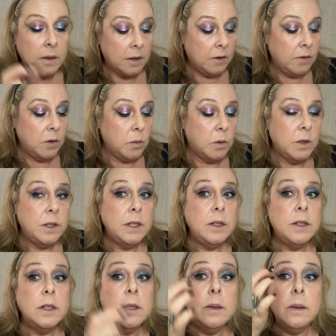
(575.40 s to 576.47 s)
if you wanted
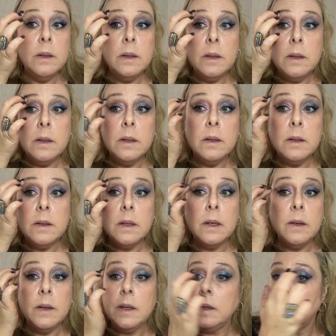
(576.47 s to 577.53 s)
to, you
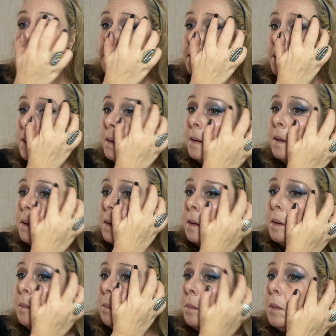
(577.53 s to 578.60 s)
could
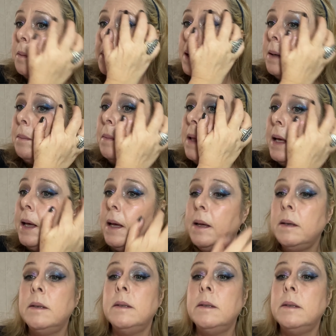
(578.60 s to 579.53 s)
pop it up there.